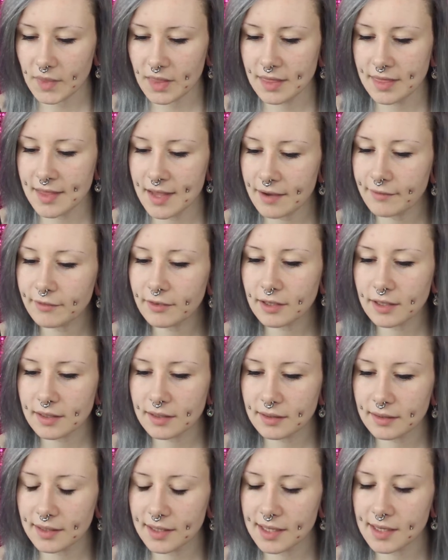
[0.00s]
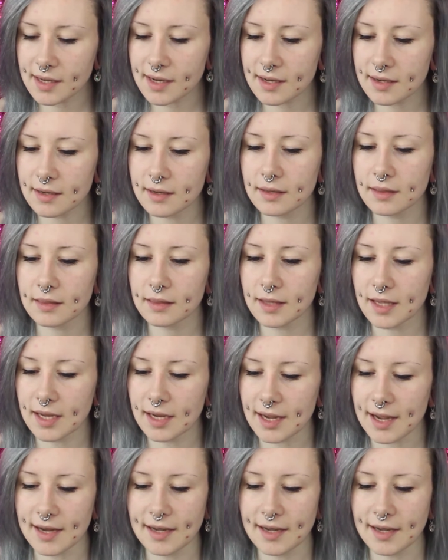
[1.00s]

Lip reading: never did anything,